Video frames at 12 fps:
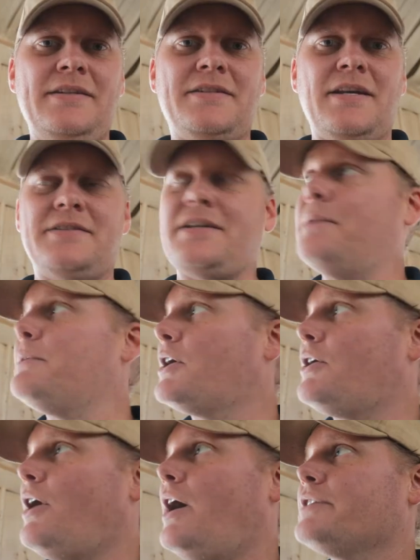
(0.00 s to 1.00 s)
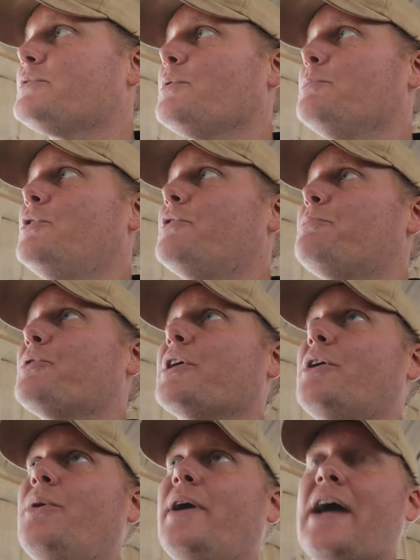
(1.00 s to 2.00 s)
It's, it's coming across, we're moving
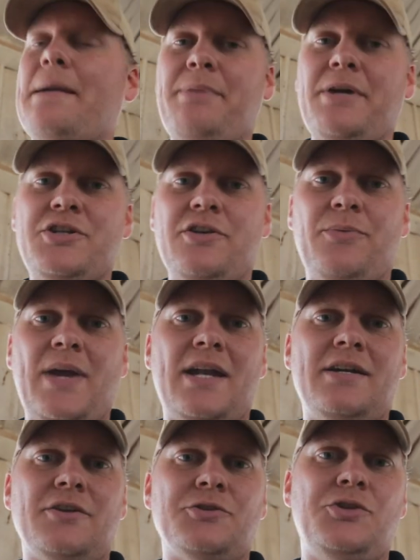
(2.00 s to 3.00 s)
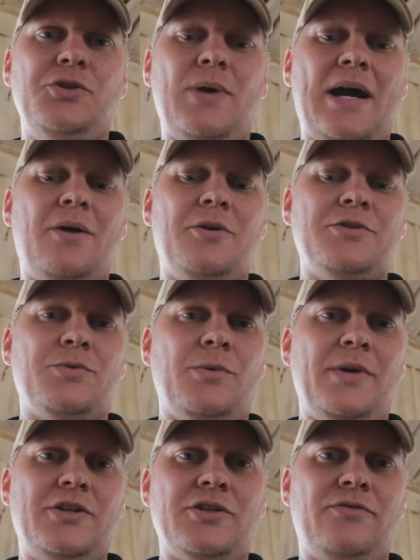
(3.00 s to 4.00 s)
pretty quick. I bet you if we had another two hours where
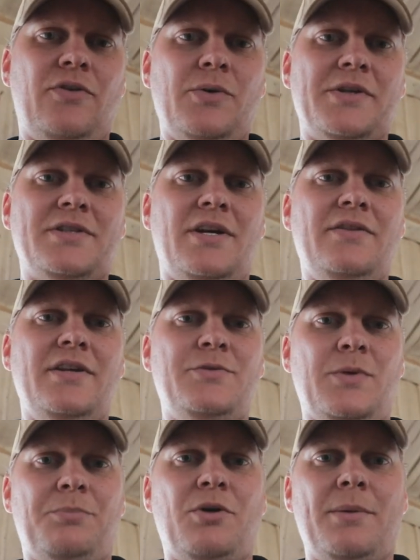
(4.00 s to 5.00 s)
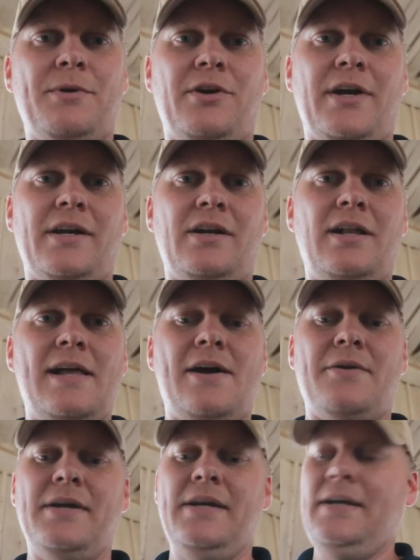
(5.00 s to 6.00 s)
we could just focus on this, we could probably crank it all out.